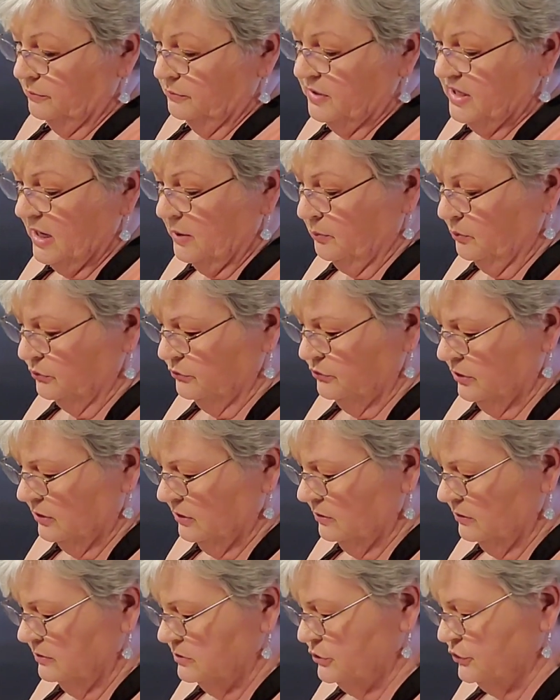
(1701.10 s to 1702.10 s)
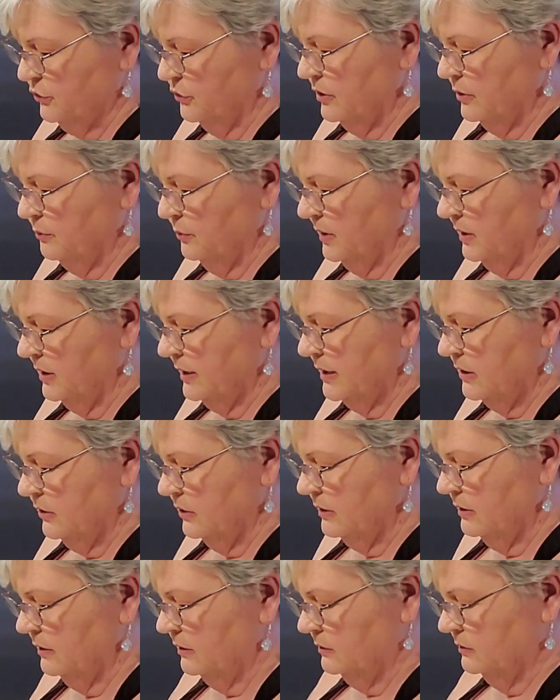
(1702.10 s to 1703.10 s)
be able to stir it really
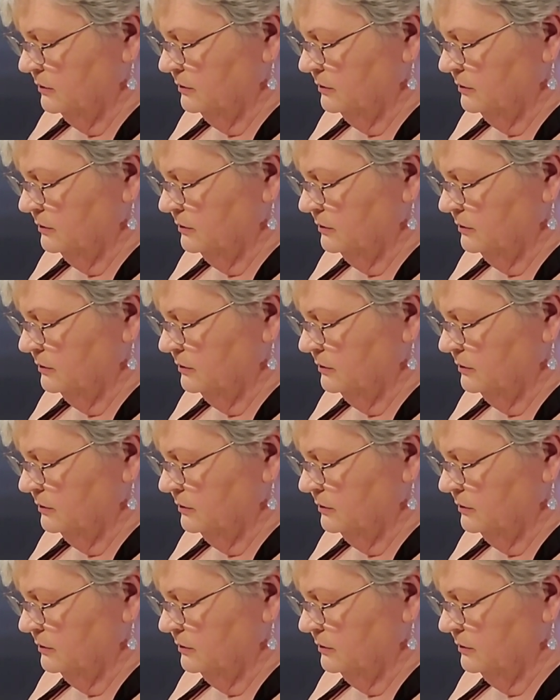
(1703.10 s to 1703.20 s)
good.